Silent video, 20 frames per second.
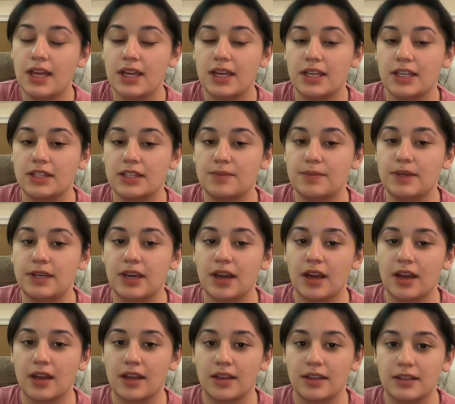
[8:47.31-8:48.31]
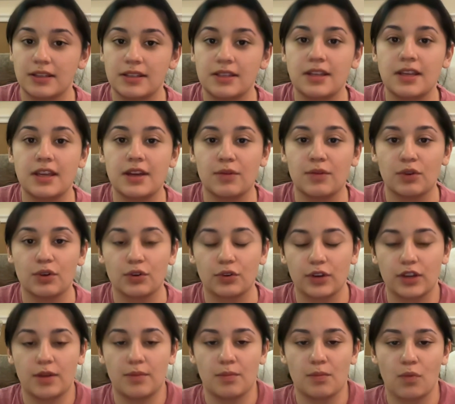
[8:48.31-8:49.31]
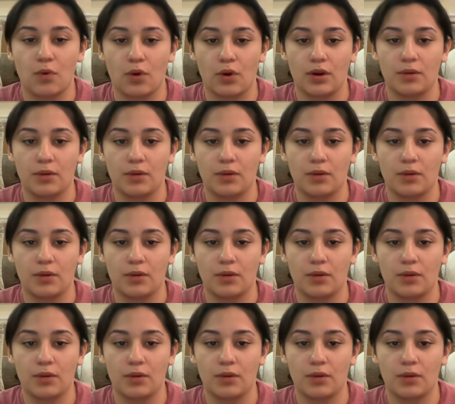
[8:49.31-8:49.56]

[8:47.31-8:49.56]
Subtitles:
is because it will create more